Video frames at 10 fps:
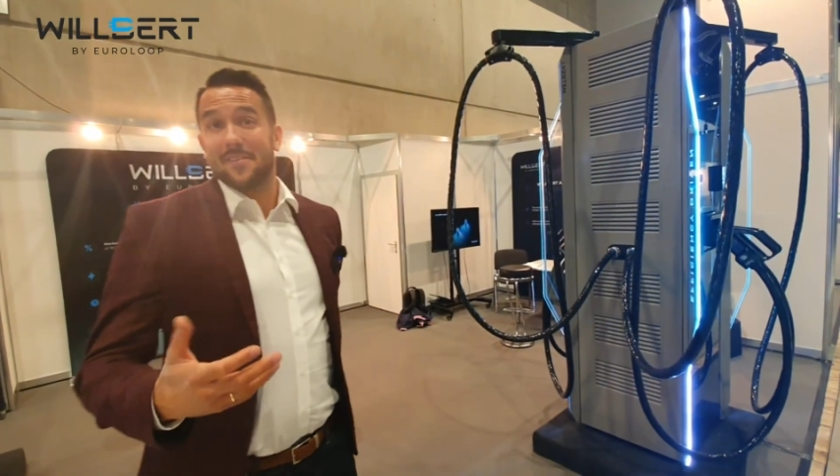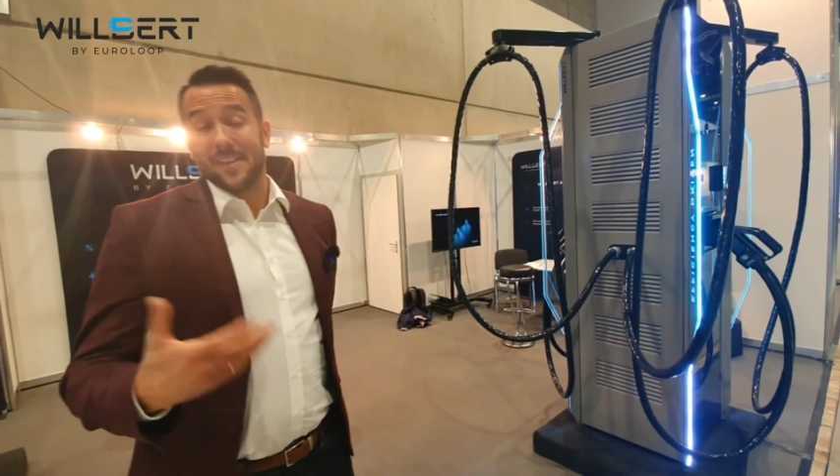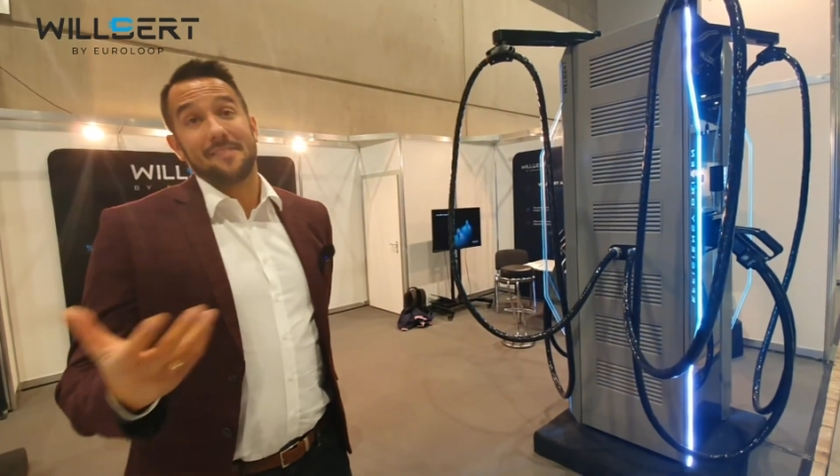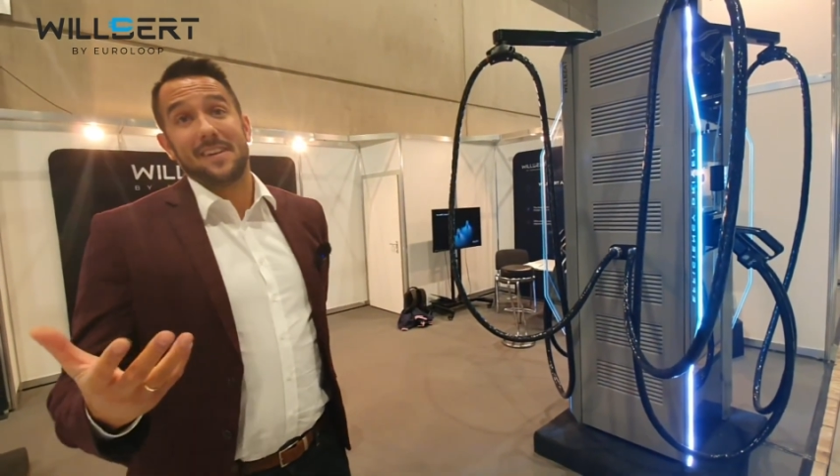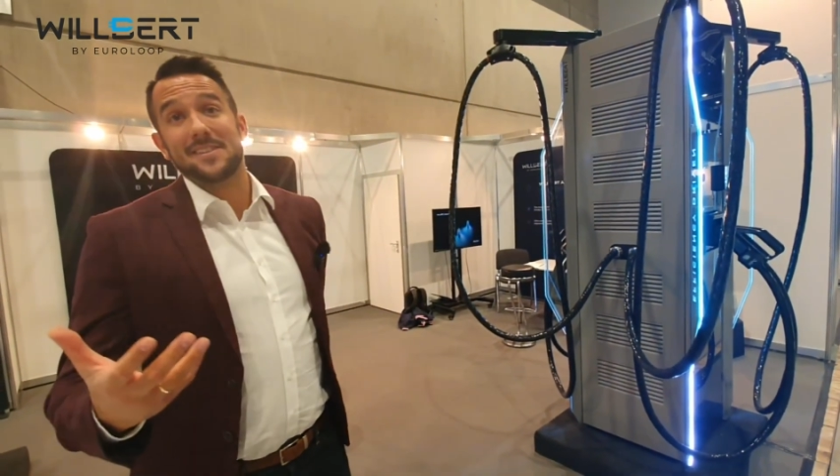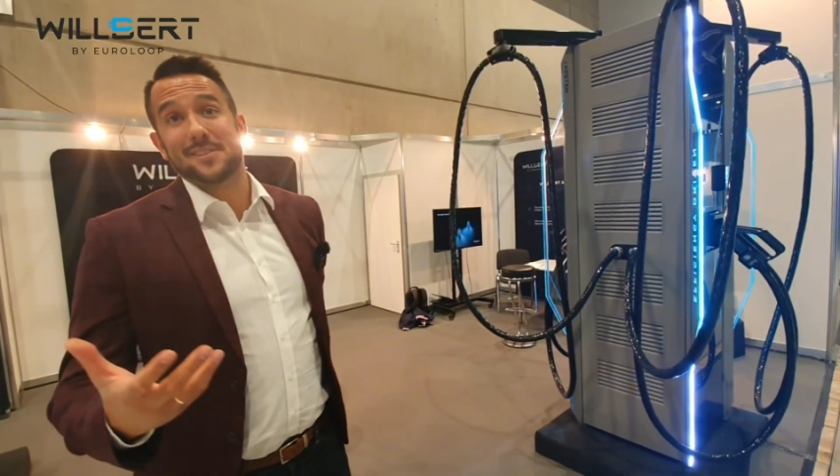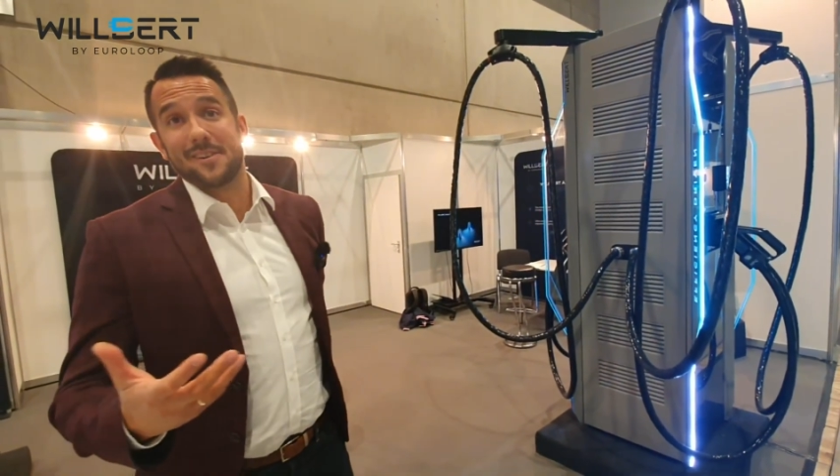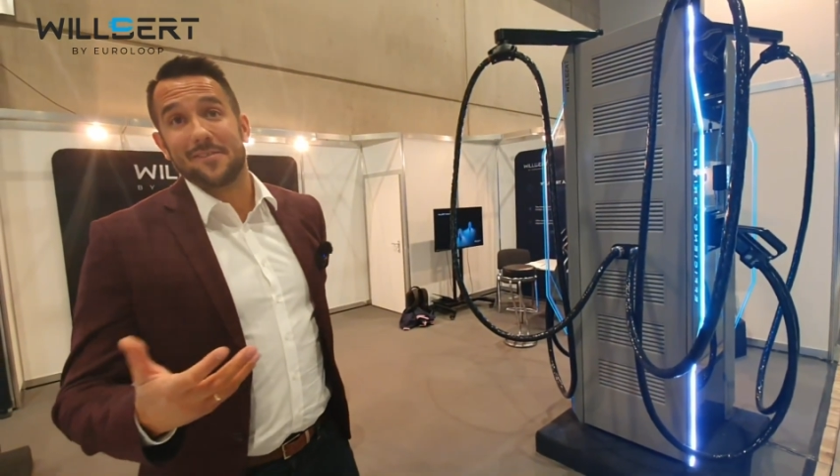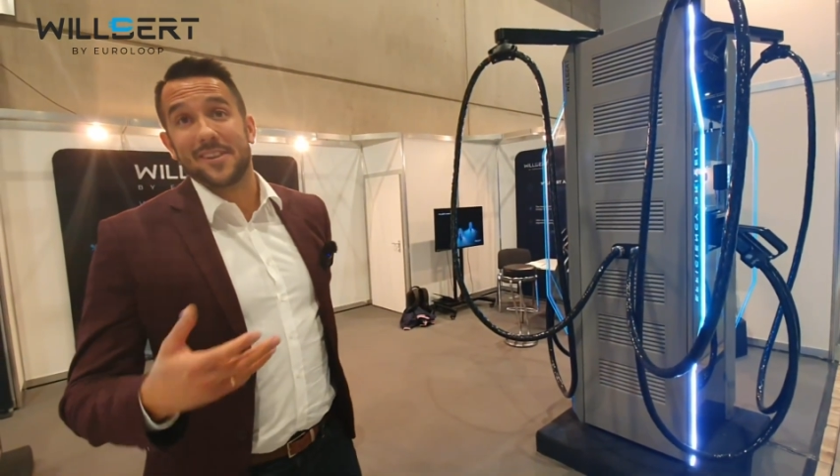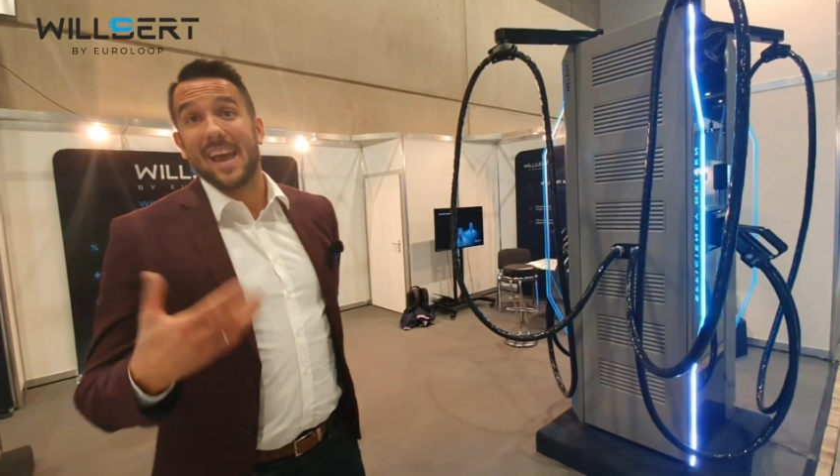the inventor
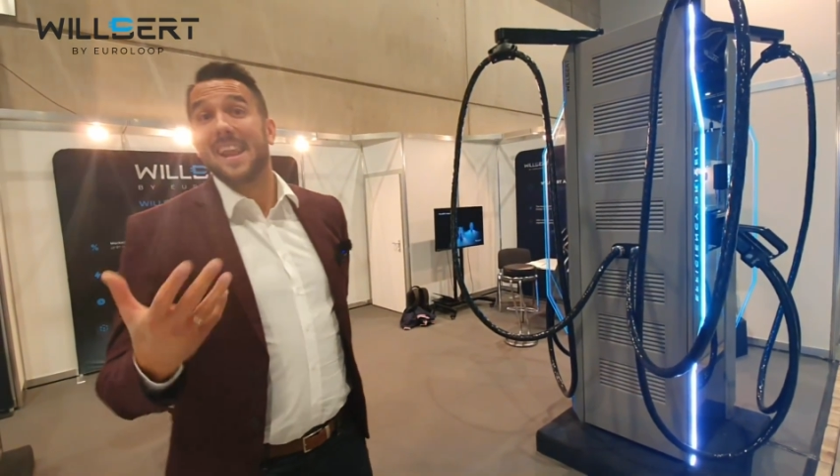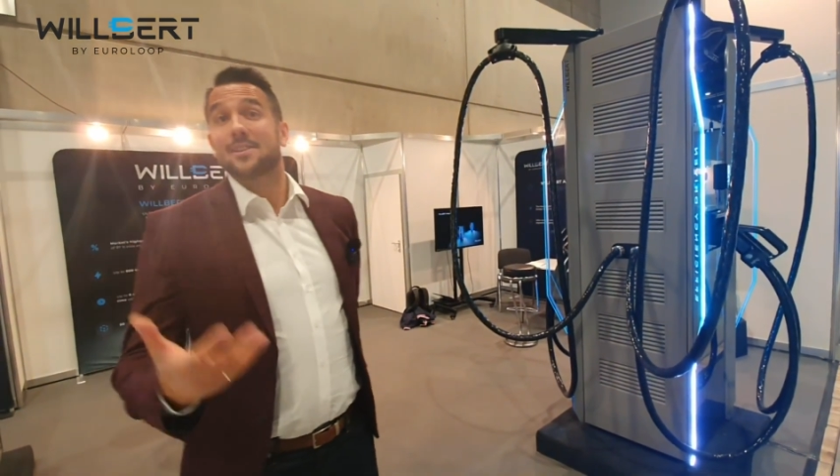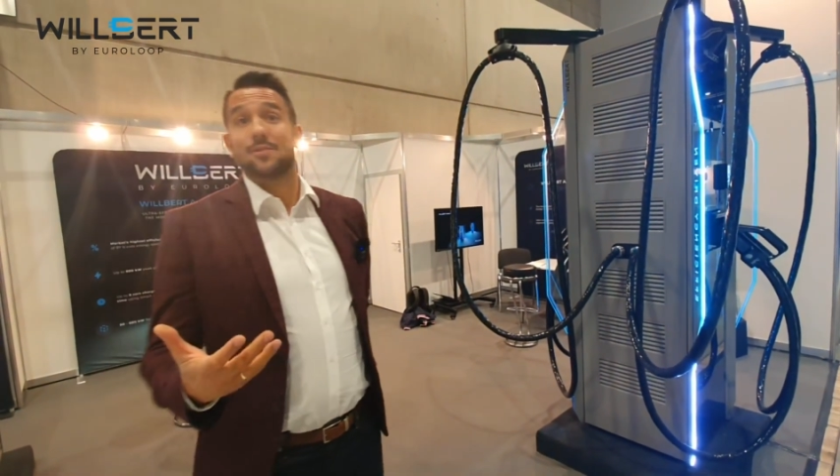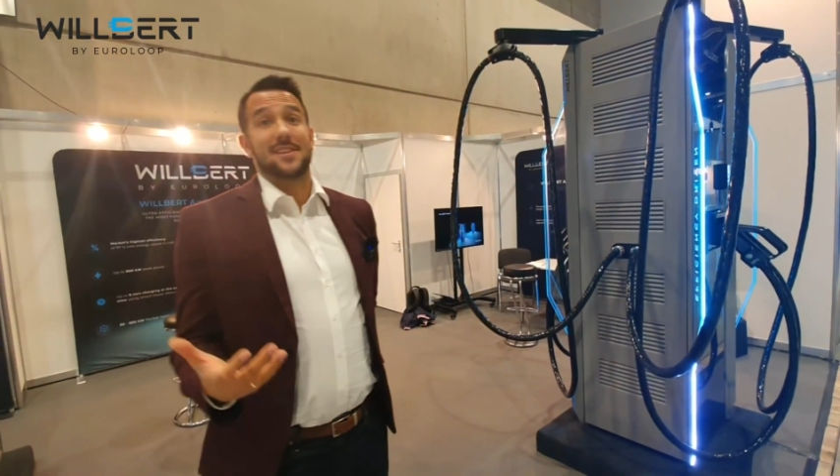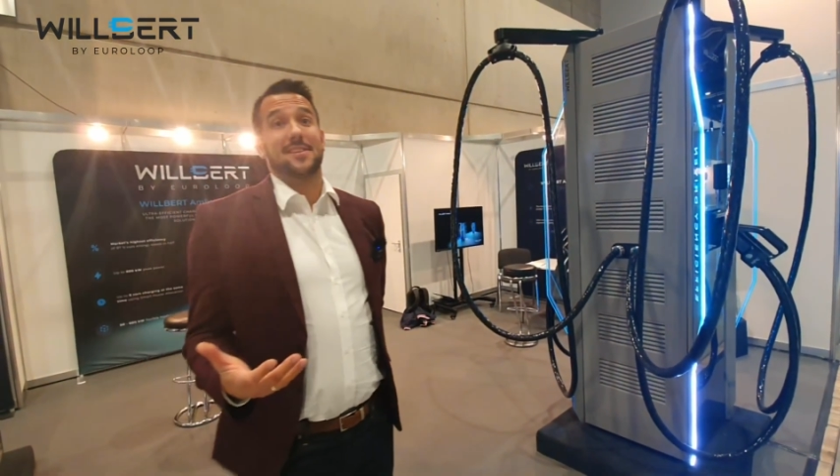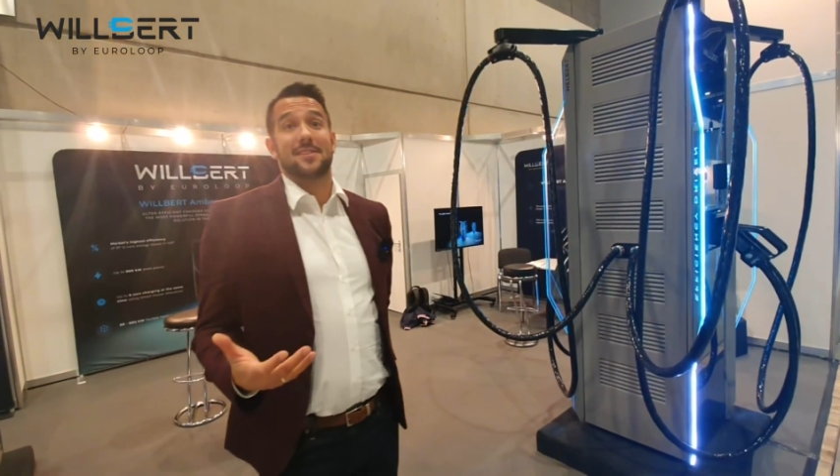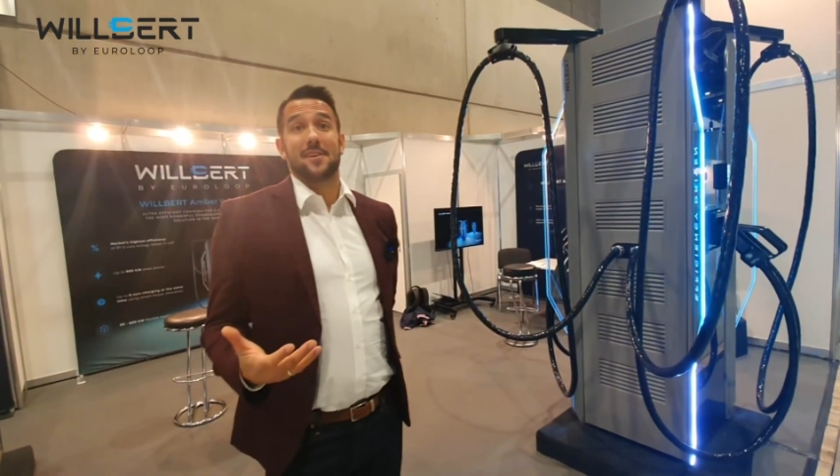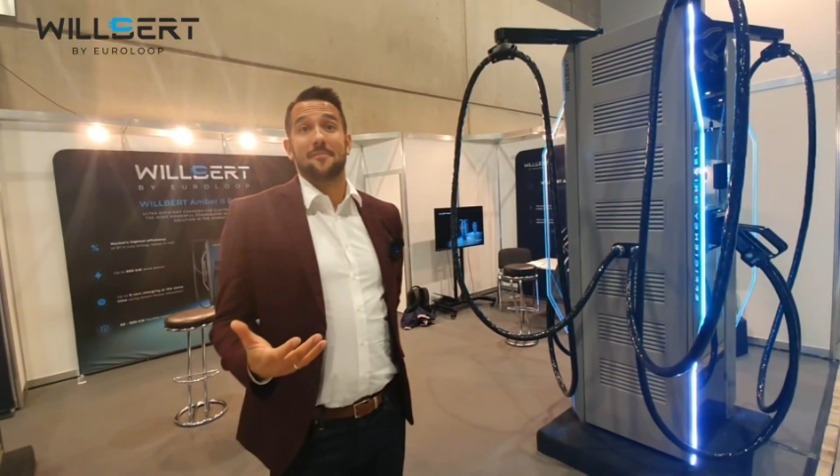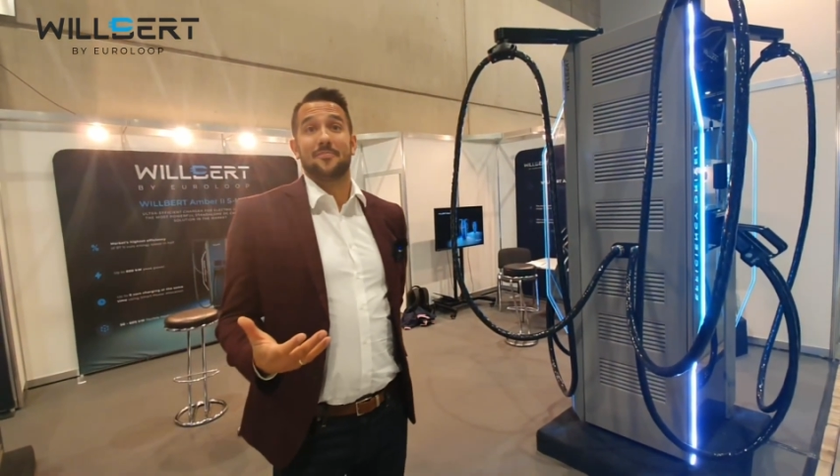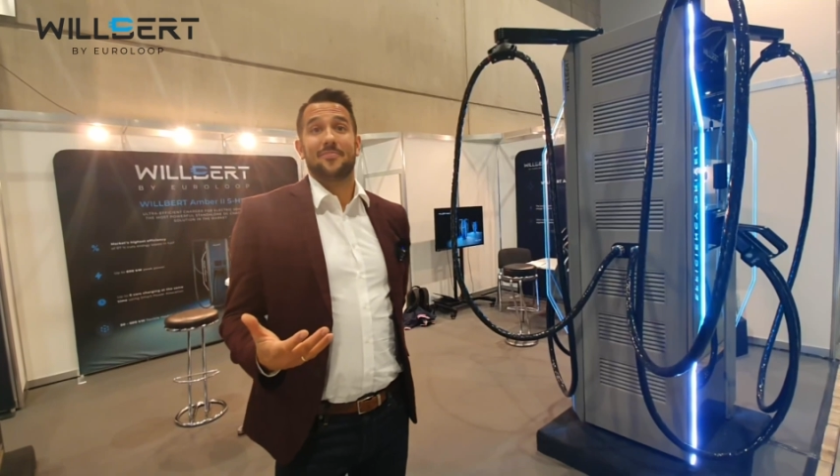of the electricity term.